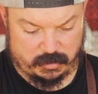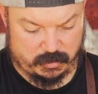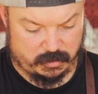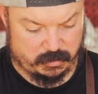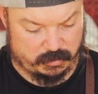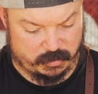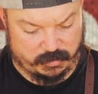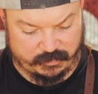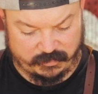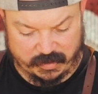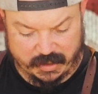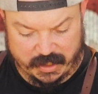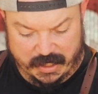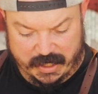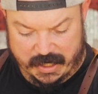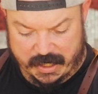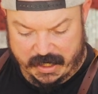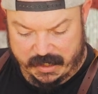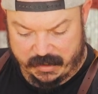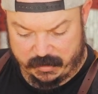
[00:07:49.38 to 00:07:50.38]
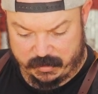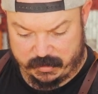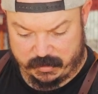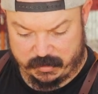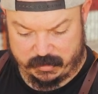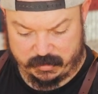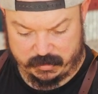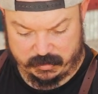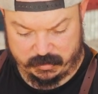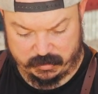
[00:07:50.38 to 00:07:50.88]
We've got
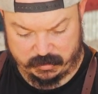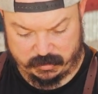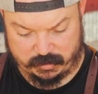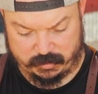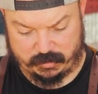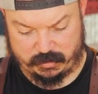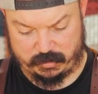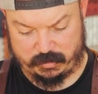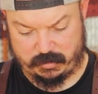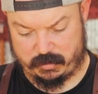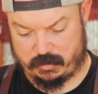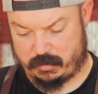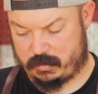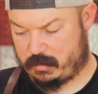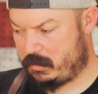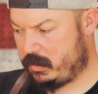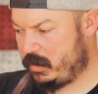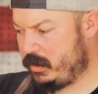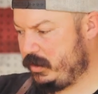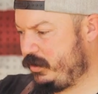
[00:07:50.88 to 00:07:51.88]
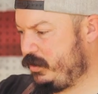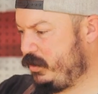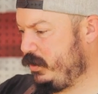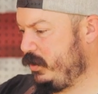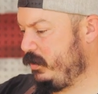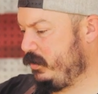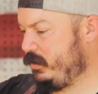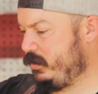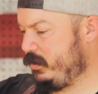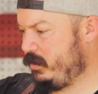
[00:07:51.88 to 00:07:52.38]
orange
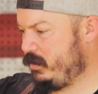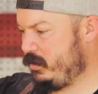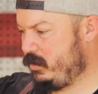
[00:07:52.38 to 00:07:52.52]
juice,